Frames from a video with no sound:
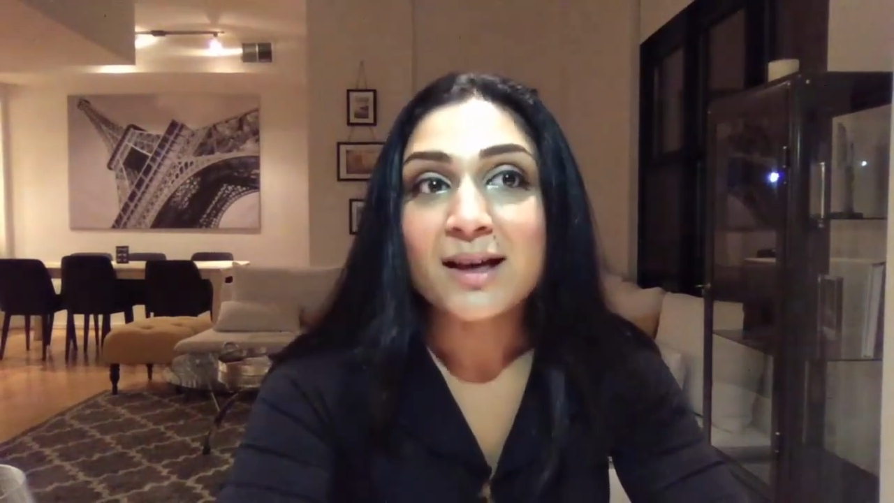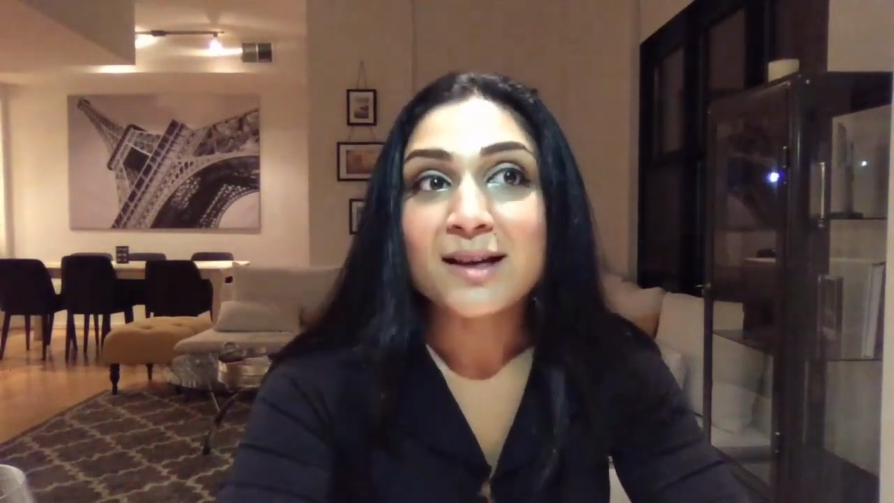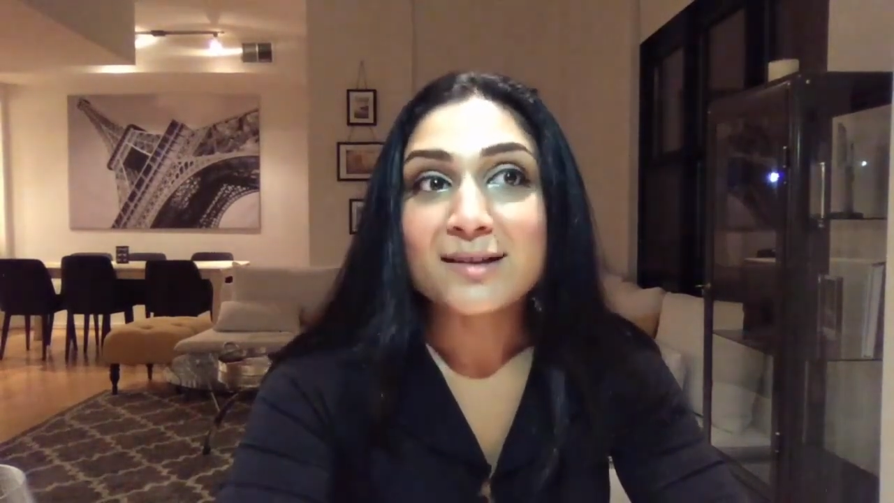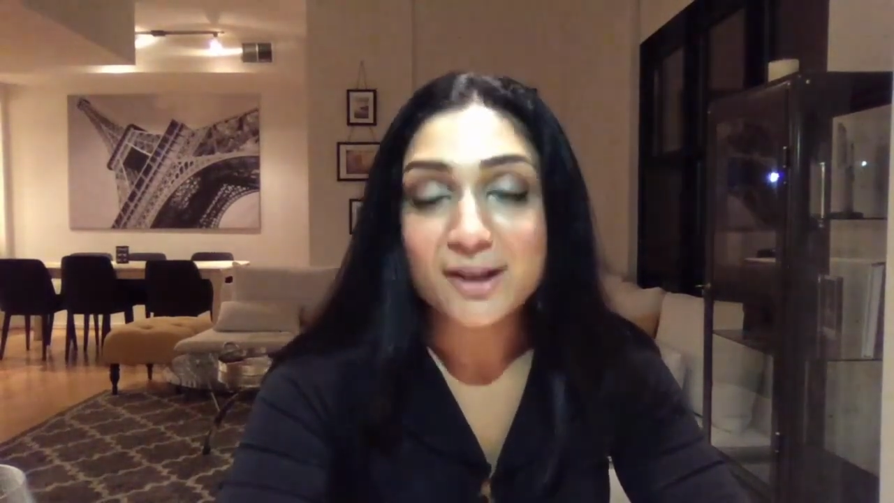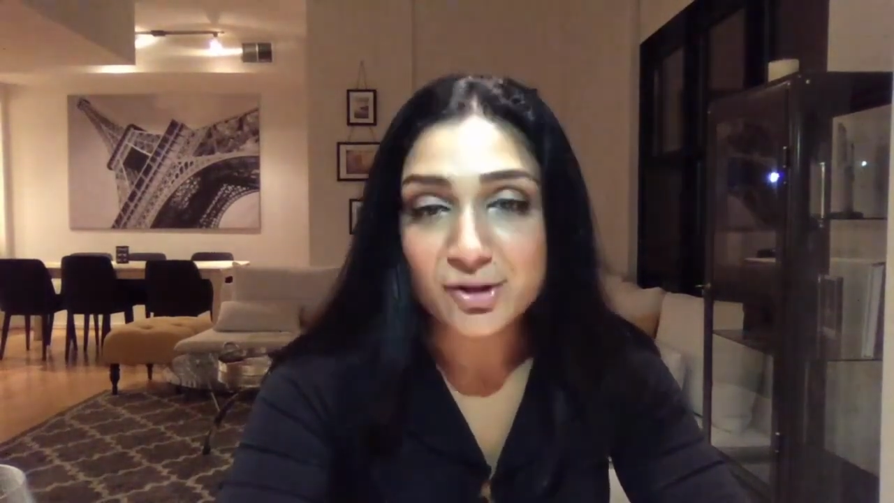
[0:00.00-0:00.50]

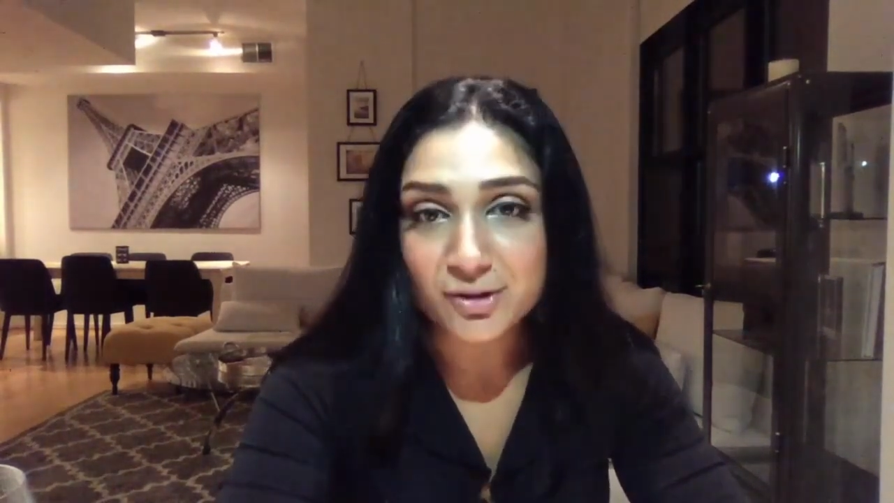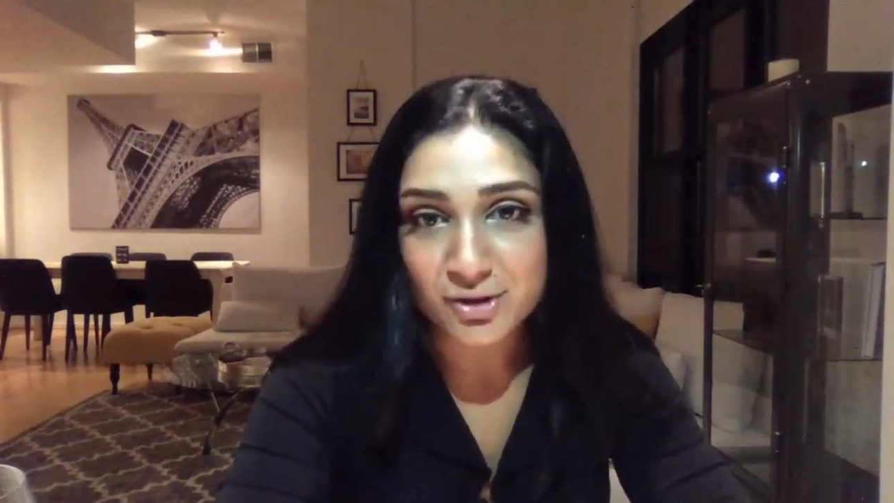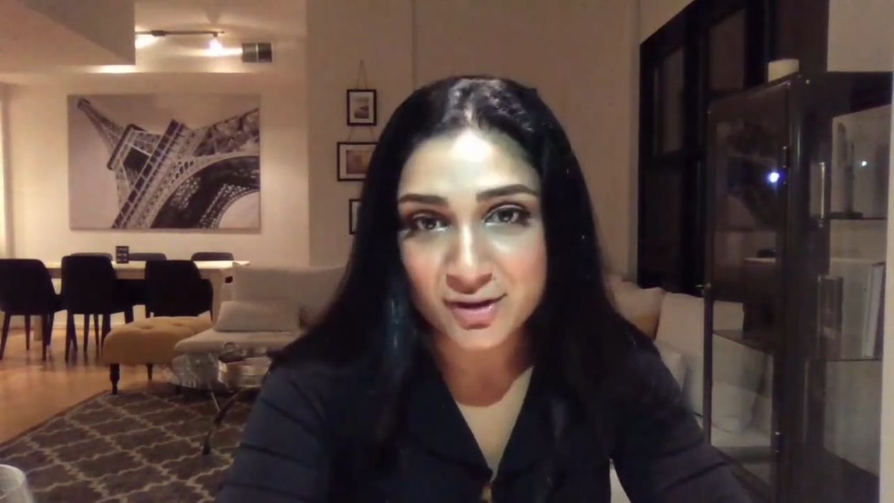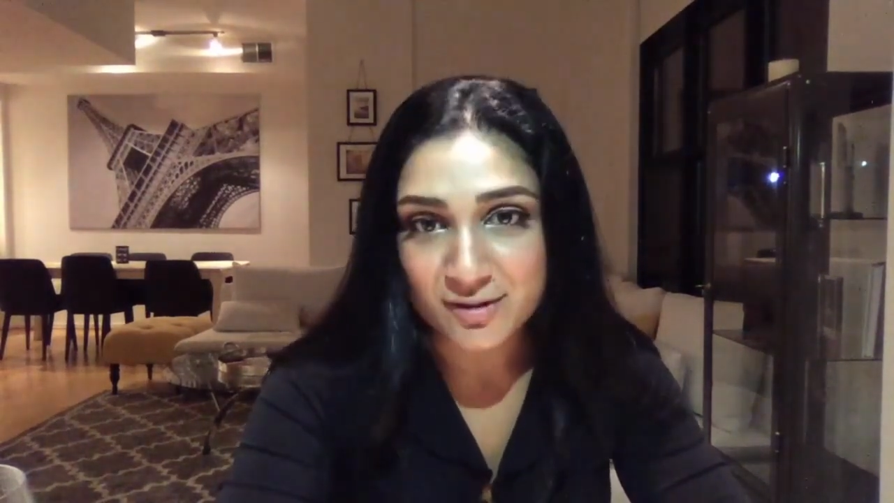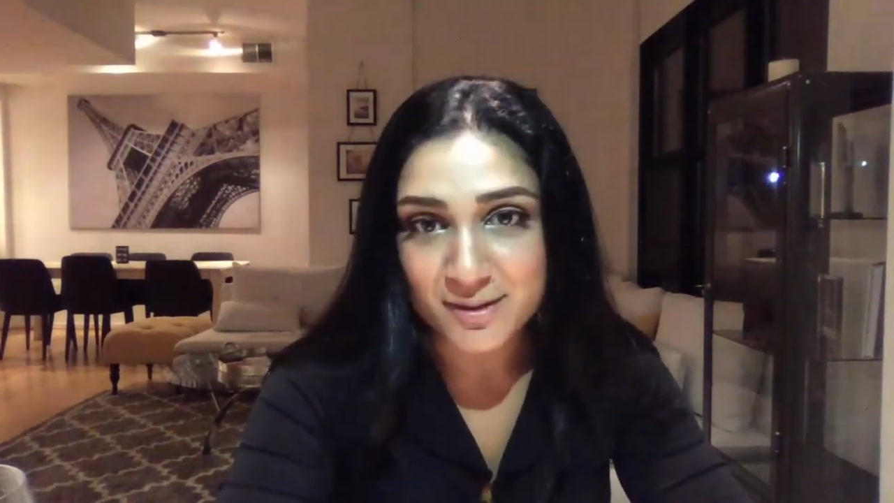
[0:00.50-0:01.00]
sexually
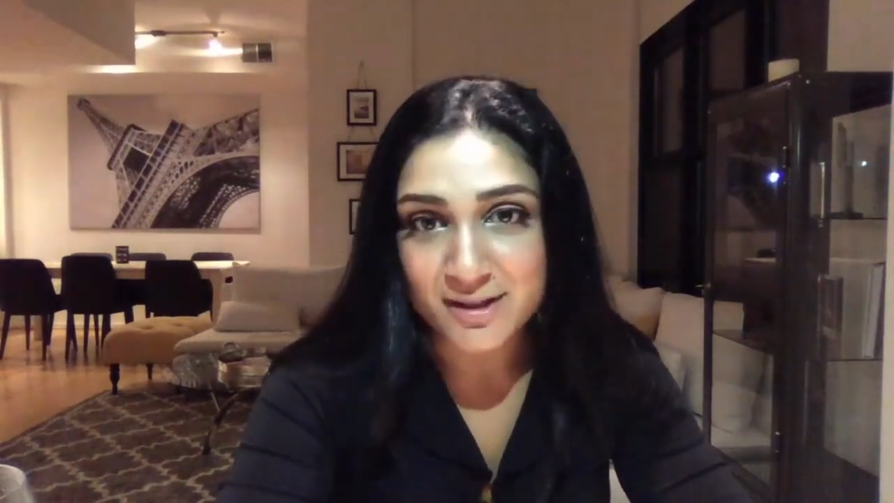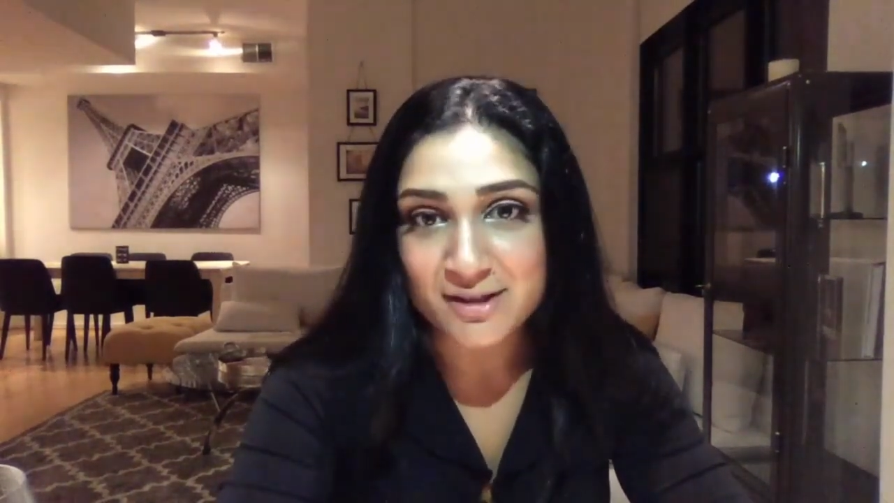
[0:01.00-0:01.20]
transmitted